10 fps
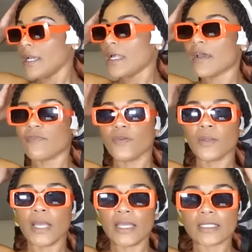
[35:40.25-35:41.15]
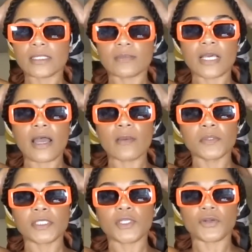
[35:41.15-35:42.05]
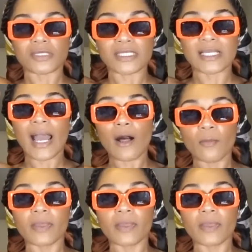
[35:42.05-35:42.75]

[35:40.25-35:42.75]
and I feel like sometimes your scalp